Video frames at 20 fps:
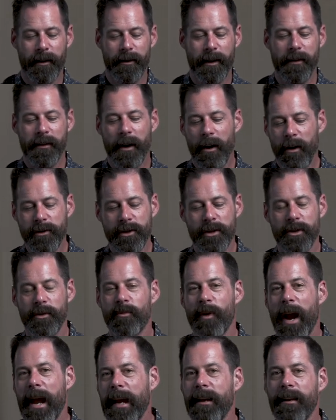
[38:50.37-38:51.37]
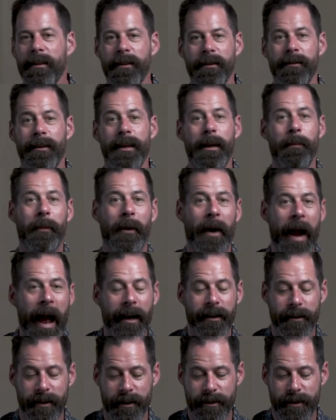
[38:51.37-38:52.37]
than those who regularly
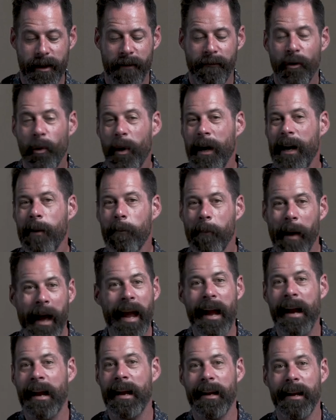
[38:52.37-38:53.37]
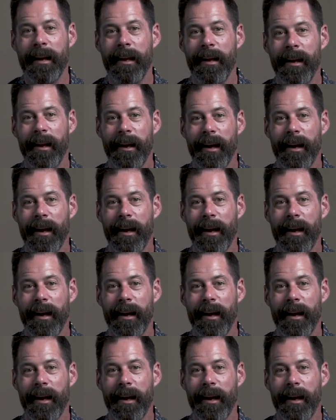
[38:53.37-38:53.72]
practice avoiding pain